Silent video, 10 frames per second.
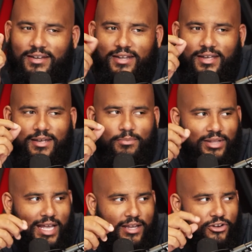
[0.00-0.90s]
getting a hit,
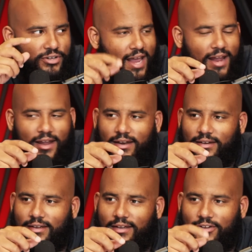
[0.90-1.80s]
but like your dad, I believe it.